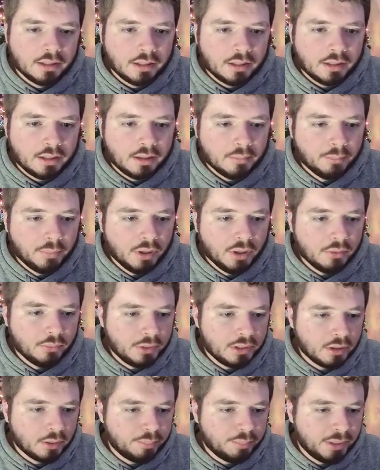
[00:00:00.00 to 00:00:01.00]
But
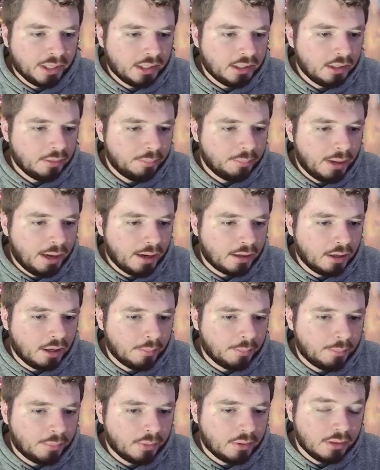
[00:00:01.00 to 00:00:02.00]
we are picking it back
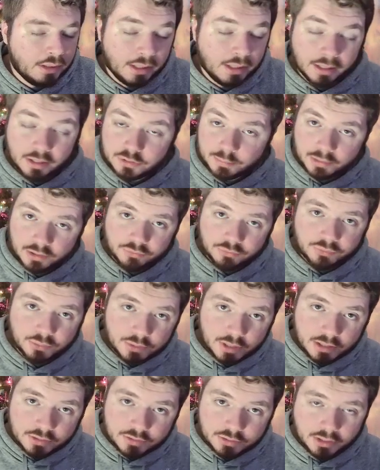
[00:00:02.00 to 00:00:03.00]
up. It has been a few
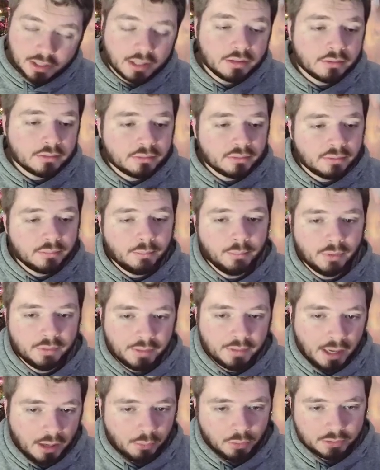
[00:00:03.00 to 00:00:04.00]
days again, but
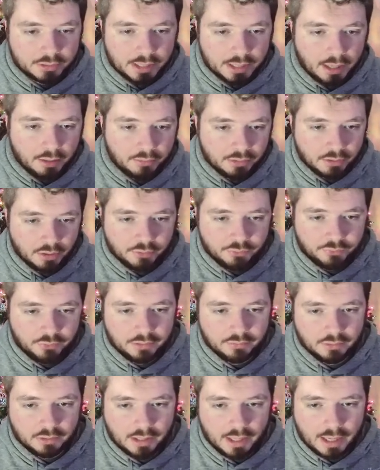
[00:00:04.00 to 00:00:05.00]
that worked out in our
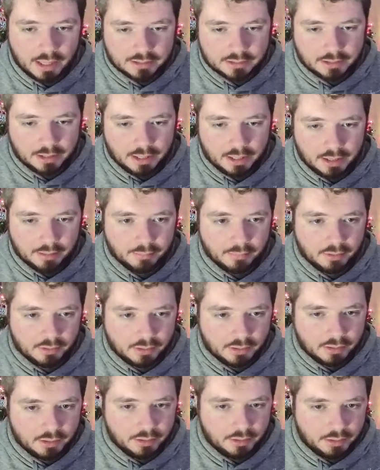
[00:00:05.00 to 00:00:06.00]
favor last time.
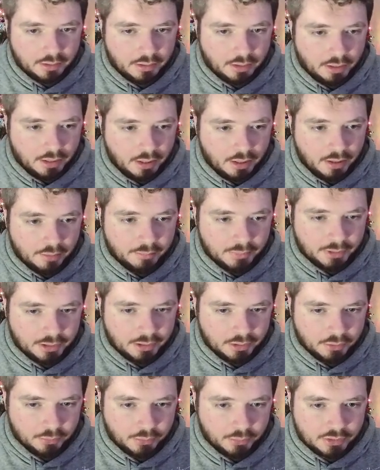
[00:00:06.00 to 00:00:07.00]

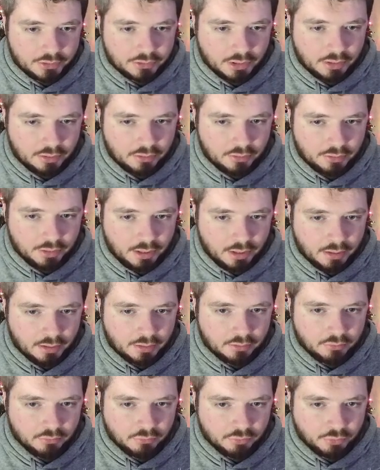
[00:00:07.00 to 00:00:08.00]
Here we settled
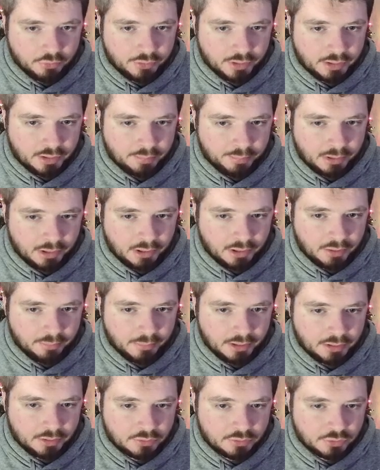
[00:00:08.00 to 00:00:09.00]
on Runic
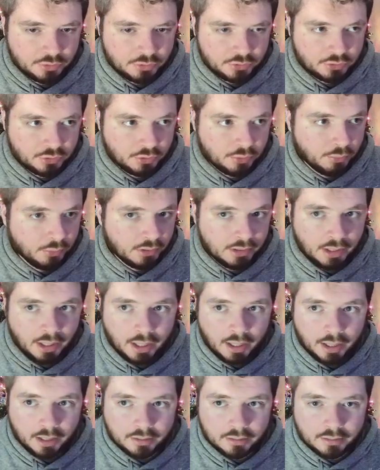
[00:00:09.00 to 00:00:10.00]
Pyramid, just so we're not...